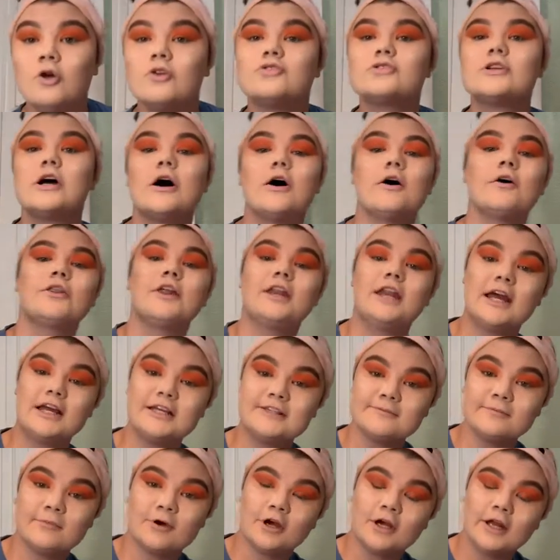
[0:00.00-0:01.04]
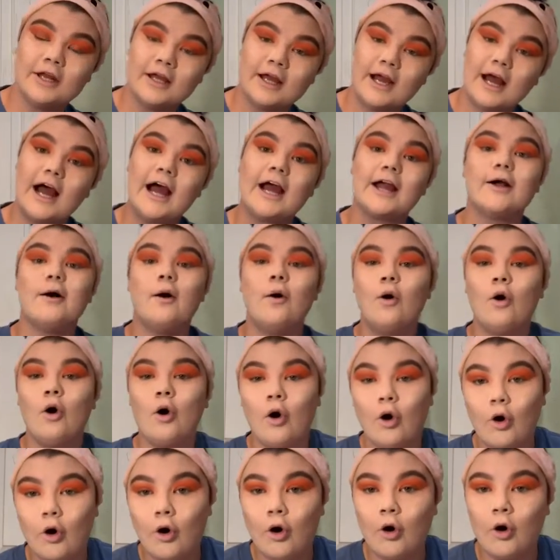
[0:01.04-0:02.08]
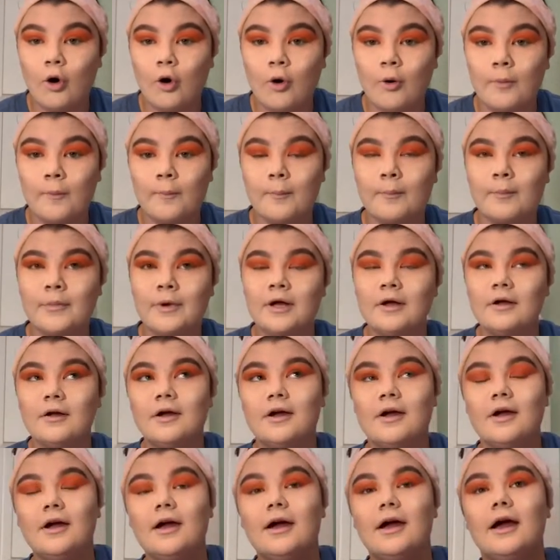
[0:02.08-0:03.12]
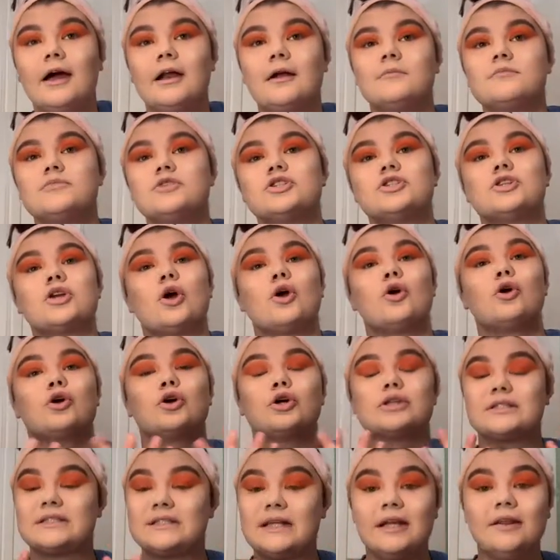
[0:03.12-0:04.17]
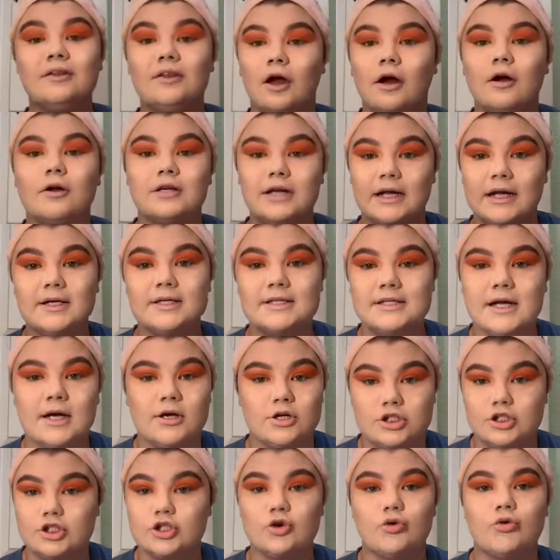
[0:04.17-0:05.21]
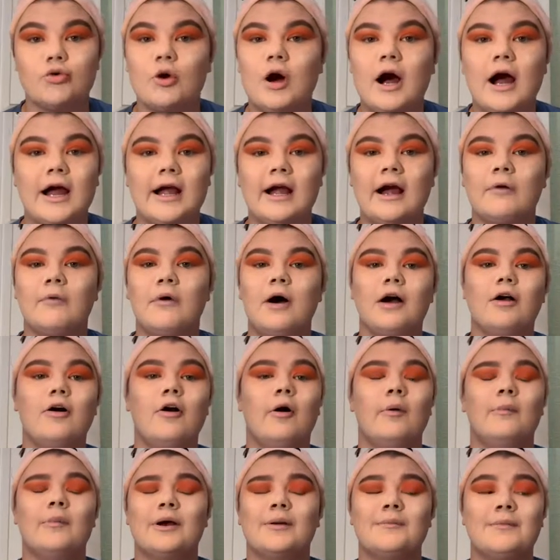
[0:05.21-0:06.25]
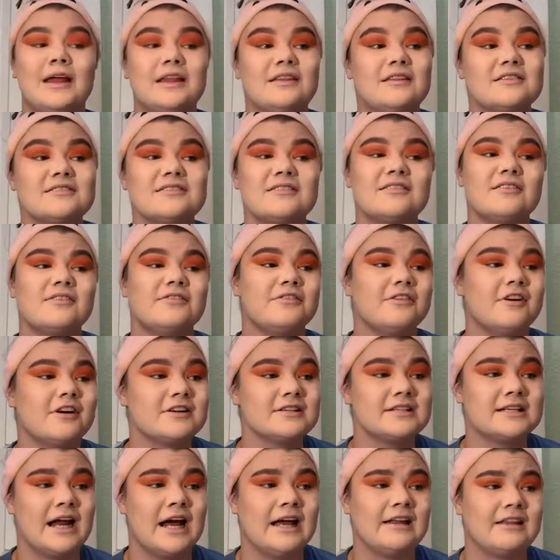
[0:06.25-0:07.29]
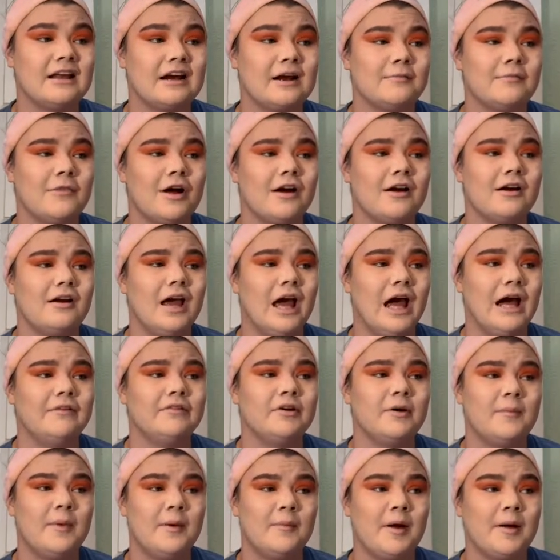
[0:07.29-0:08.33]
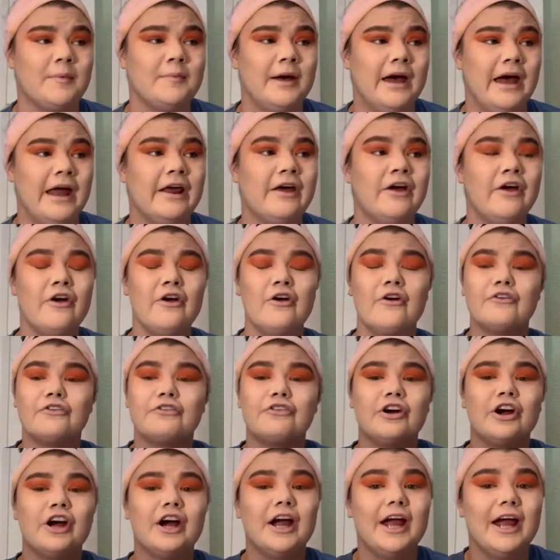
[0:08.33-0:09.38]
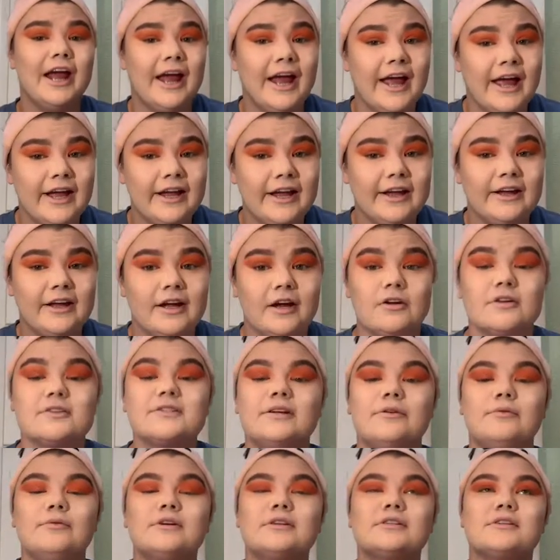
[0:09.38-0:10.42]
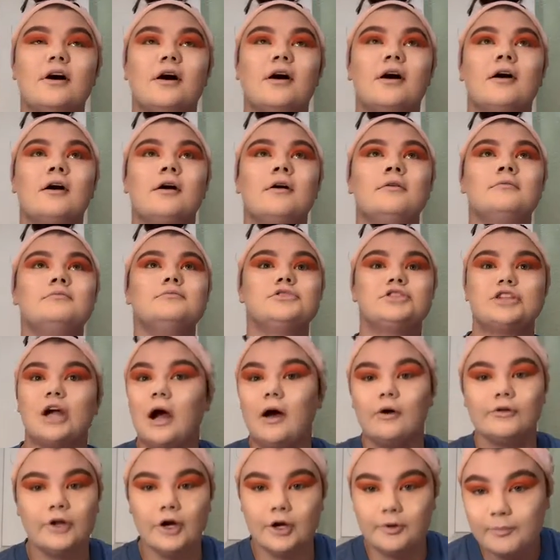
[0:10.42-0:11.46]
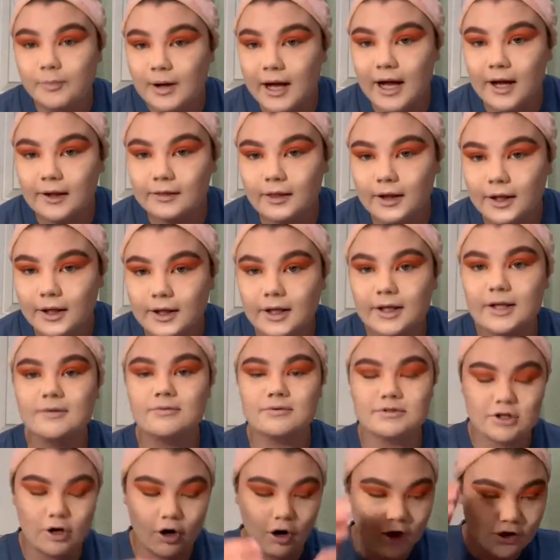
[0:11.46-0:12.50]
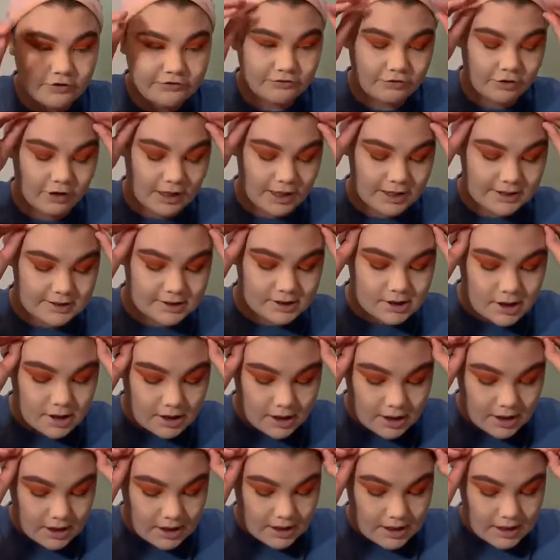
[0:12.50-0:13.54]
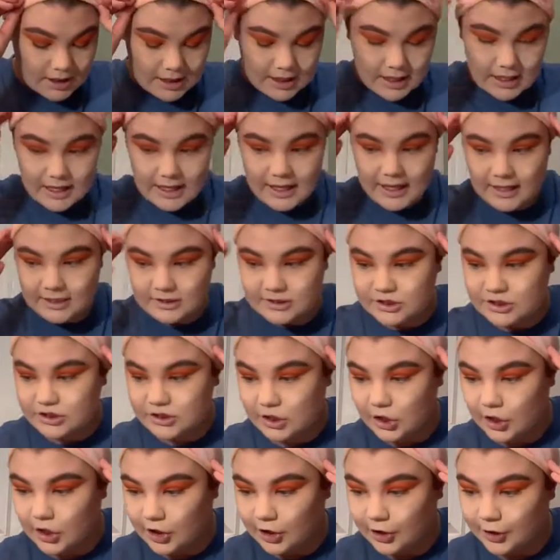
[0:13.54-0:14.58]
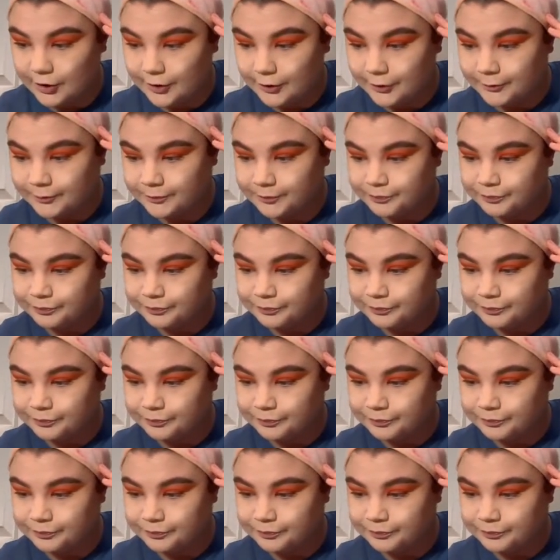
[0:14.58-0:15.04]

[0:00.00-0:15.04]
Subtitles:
So the next morning, I go home, and I'm just sitting there in tears, crying. I walk home, and I'm like, this is the first night that I'm not gonna have him in my bed for 8 years. He was our childhood pet, like, it was hard for us. And so,